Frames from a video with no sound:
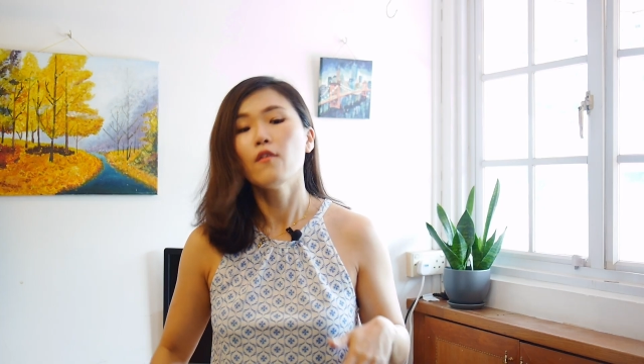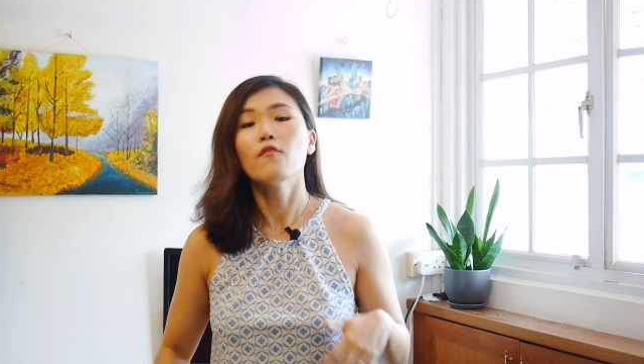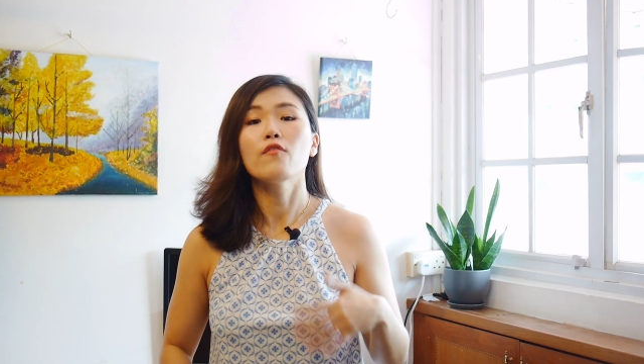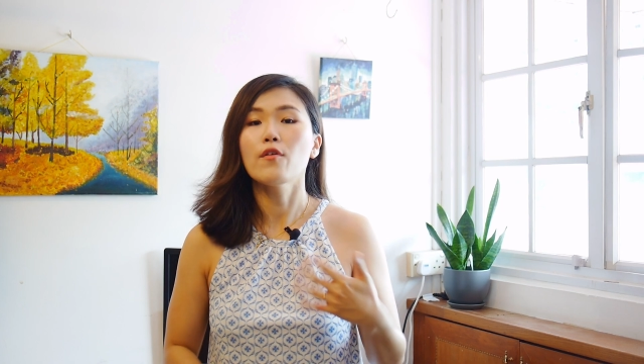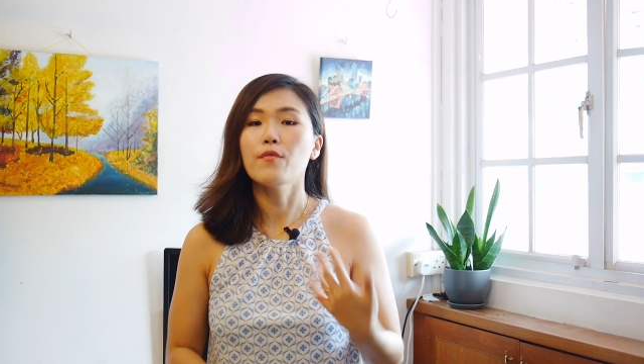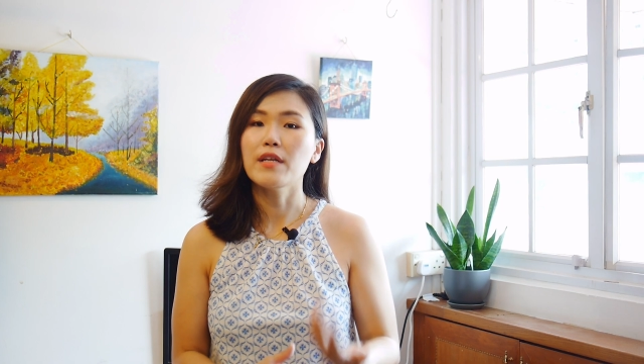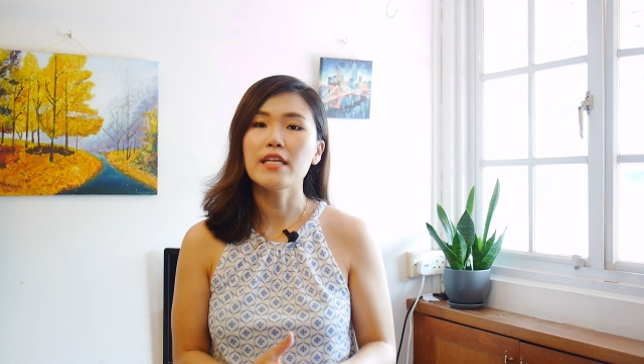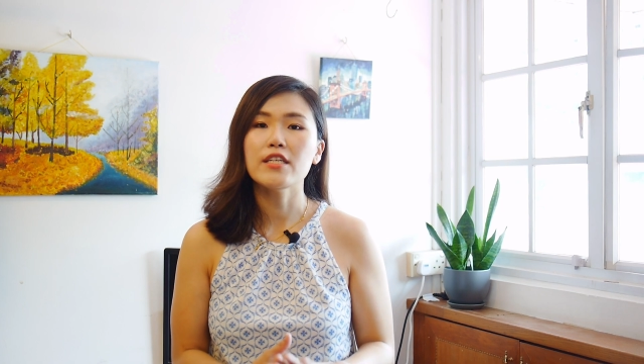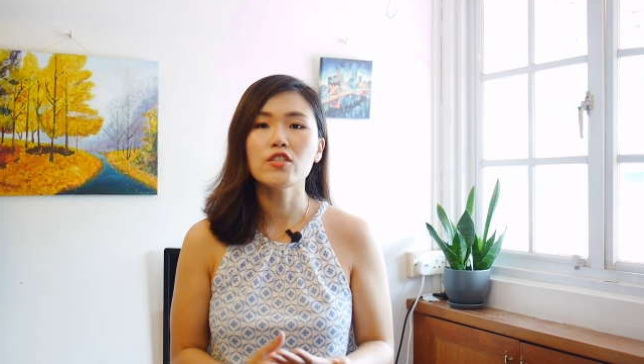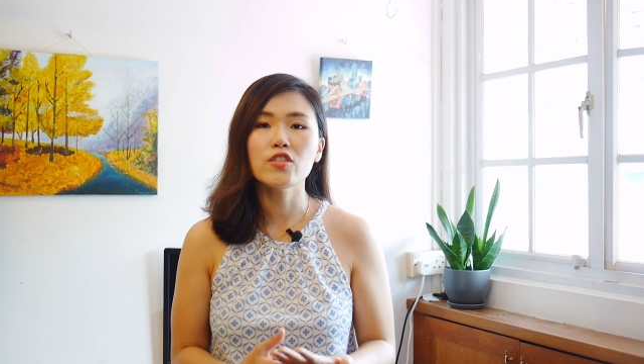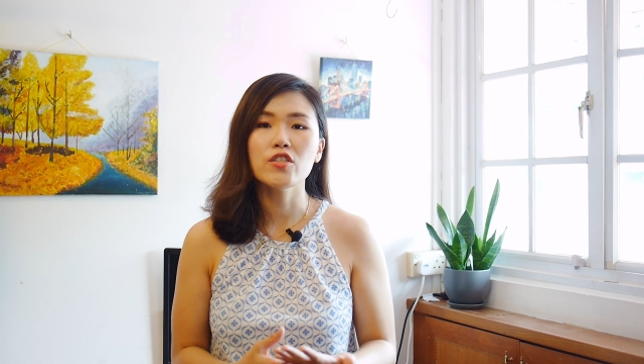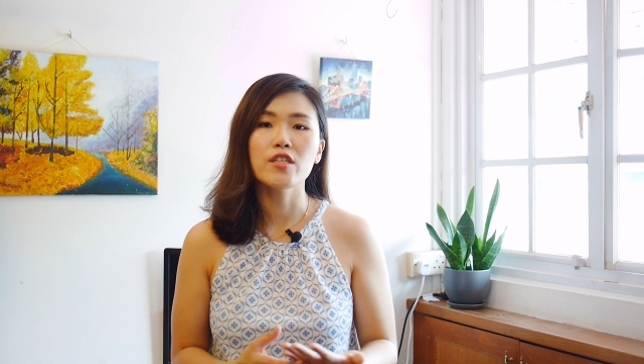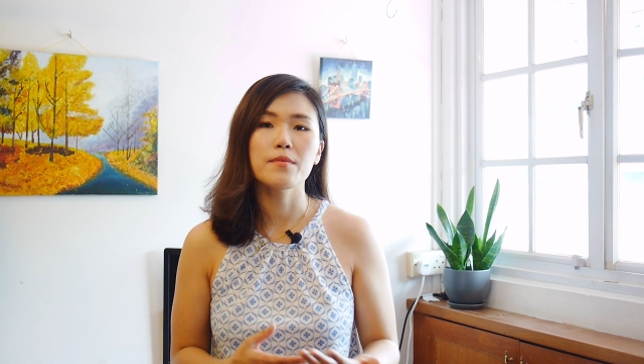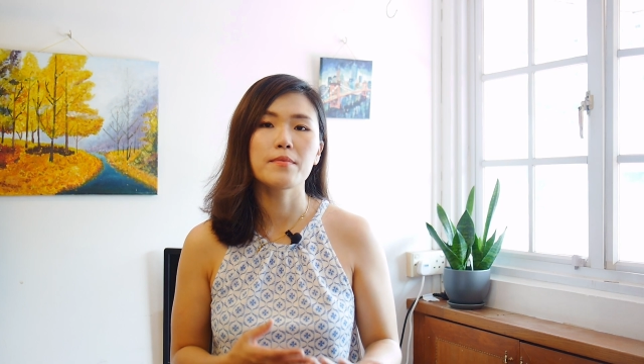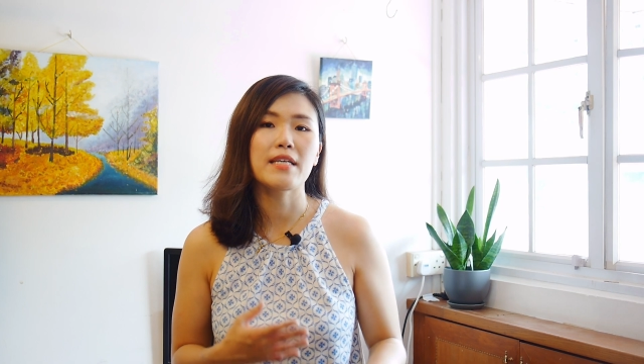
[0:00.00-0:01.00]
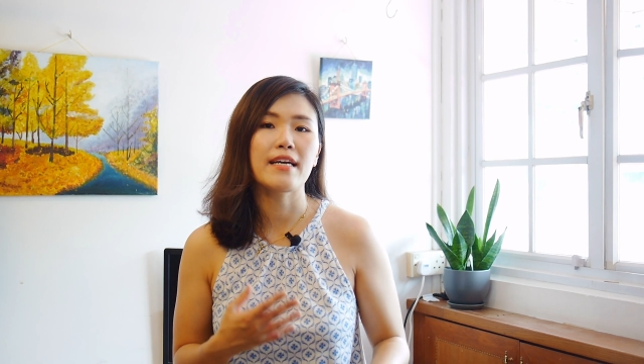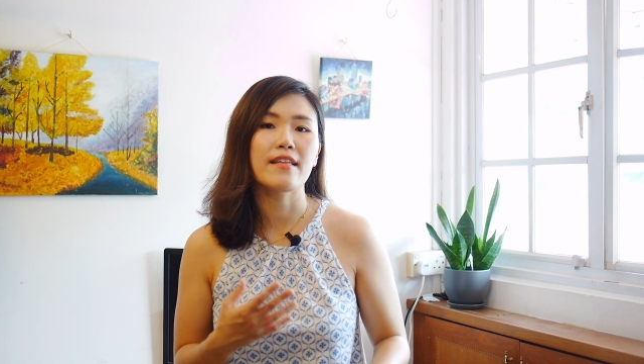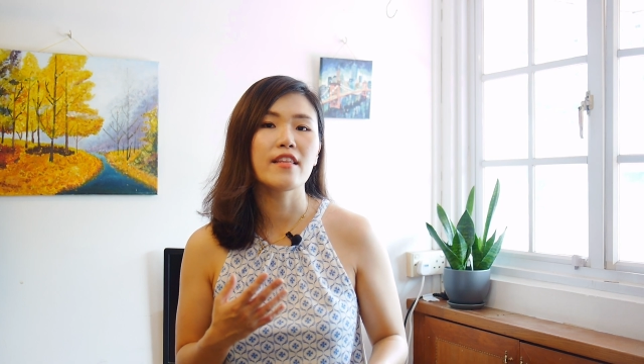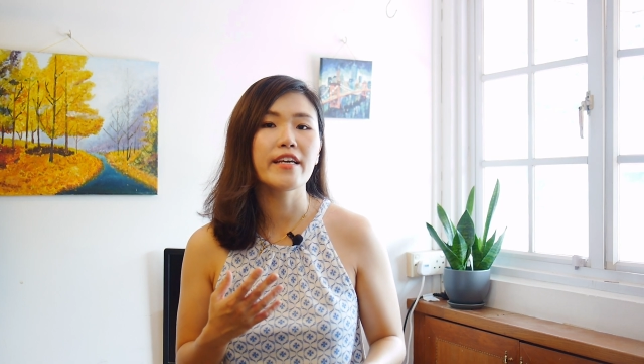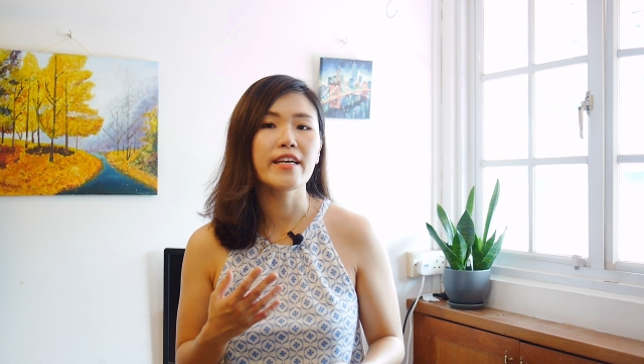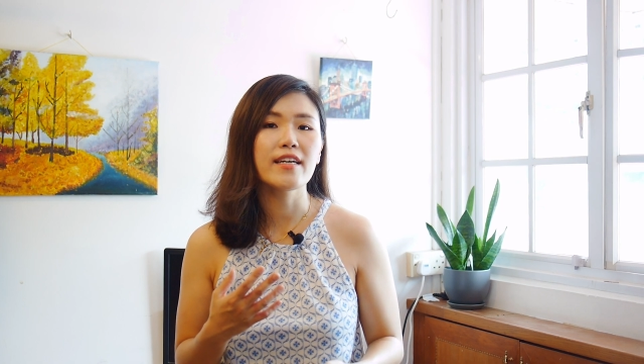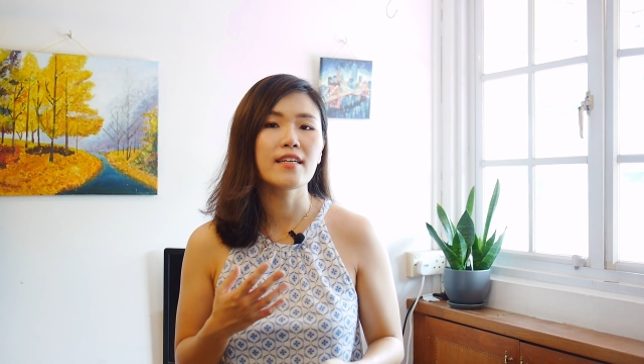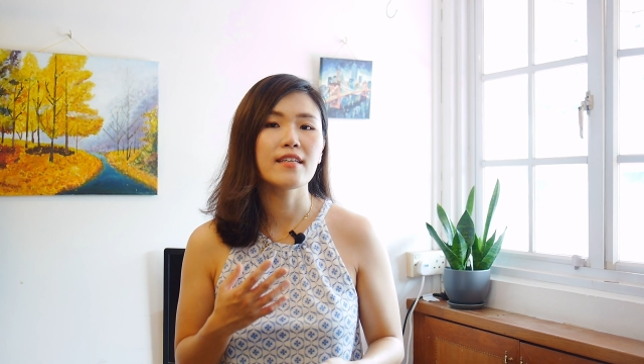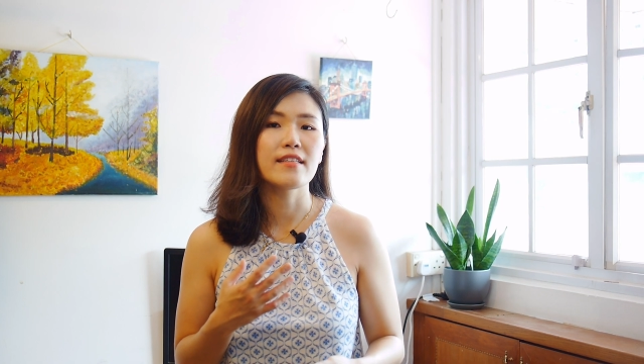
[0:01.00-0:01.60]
For relationships, I think